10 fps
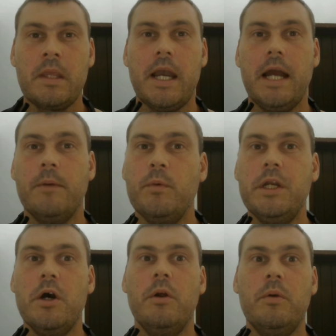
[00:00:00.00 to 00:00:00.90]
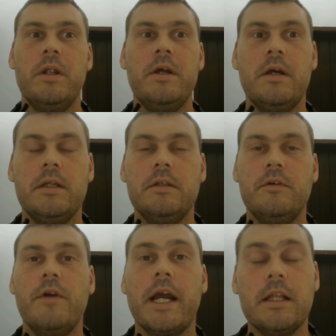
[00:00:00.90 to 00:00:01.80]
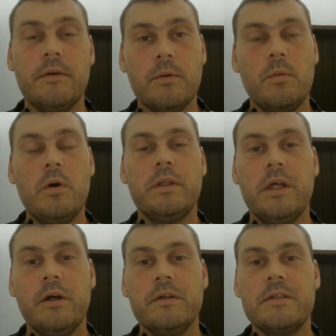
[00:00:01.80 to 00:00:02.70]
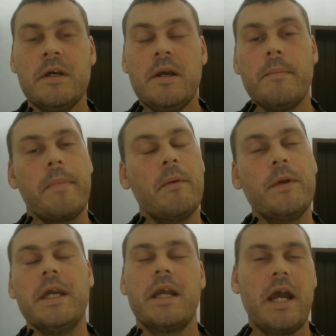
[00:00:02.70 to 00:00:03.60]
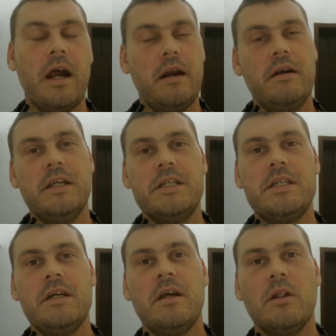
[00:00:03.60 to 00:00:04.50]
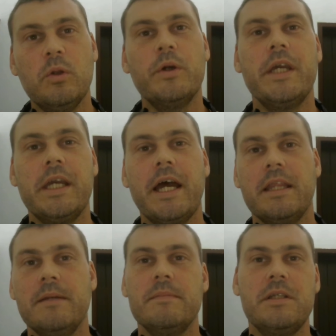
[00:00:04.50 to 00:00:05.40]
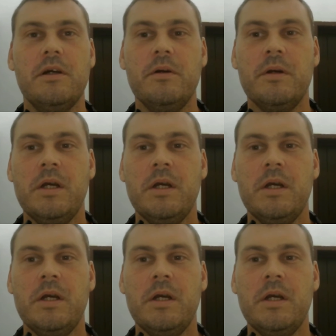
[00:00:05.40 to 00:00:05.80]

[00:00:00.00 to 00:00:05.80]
And we don't directly reward those, but we encourage looking at them. So